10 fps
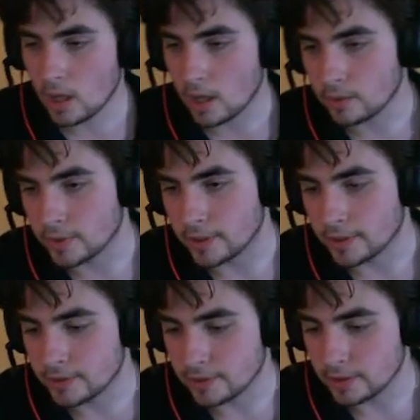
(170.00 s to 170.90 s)
Anyway,
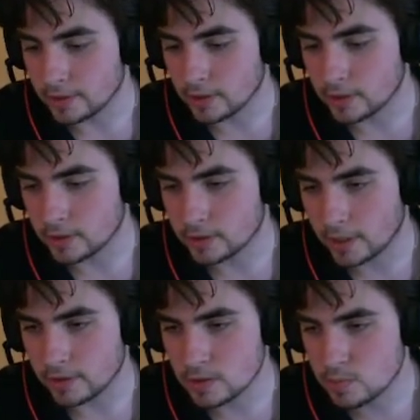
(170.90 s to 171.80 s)
the
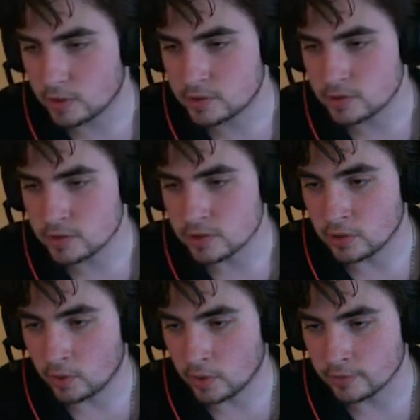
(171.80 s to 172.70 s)
yeah, this monster is
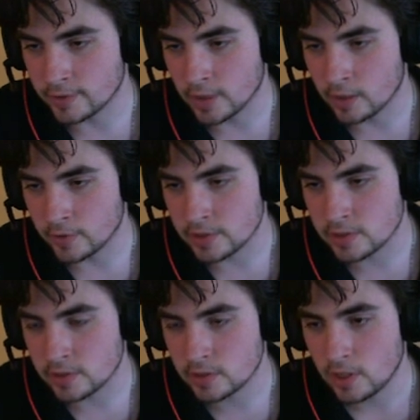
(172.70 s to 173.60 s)
annoying for that
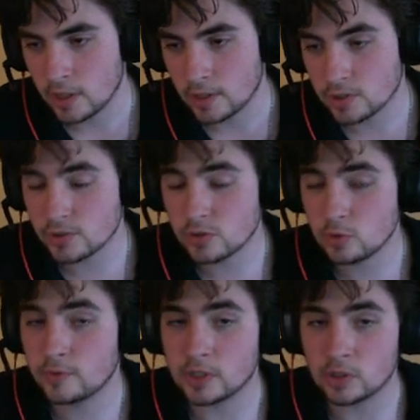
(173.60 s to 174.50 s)
reason. It's also
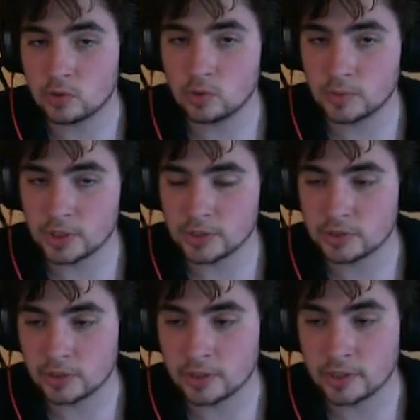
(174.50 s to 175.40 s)
a very cool
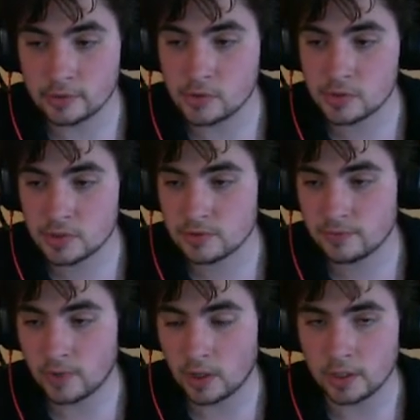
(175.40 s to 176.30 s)
monster. It looks
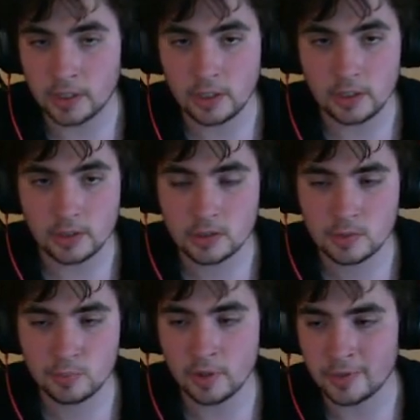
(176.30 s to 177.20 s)
fucking hideous,
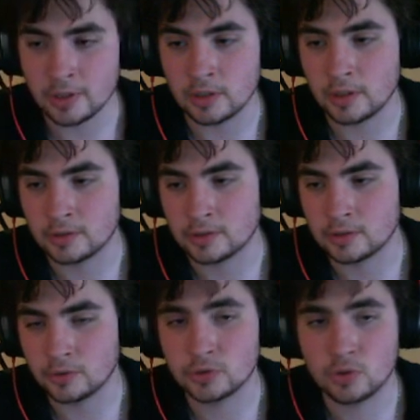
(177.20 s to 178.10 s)
but I mean, it
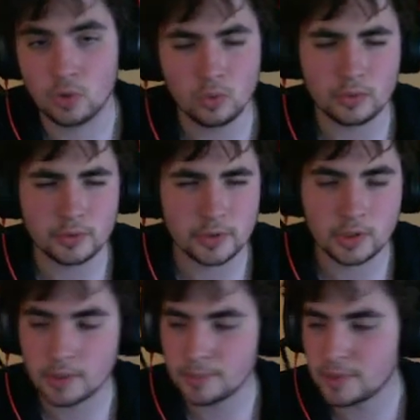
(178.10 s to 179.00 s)
looks cool, you
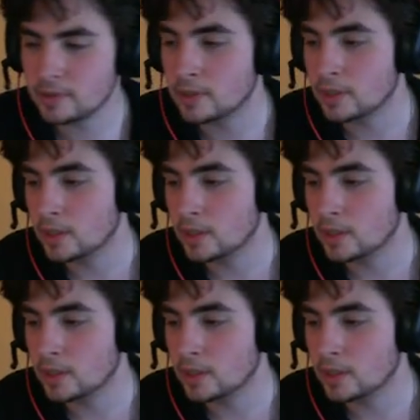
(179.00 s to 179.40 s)
know what I mean?